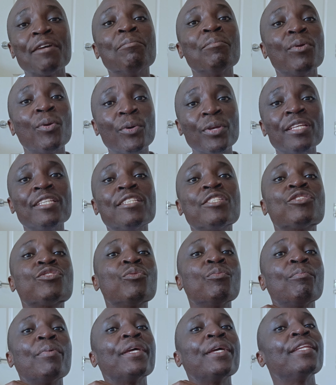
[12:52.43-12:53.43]
employees
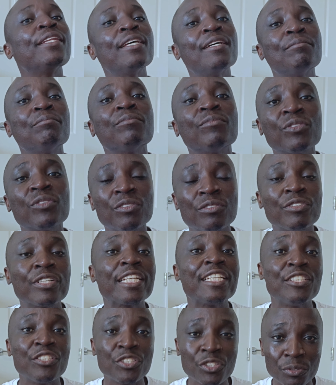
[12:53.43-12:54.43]
to pay them
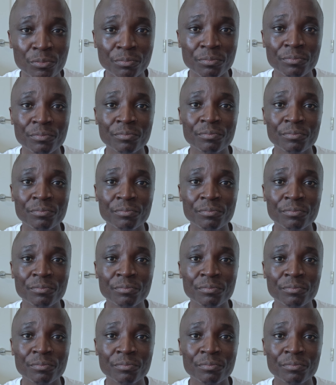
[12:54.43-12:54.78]
for a job.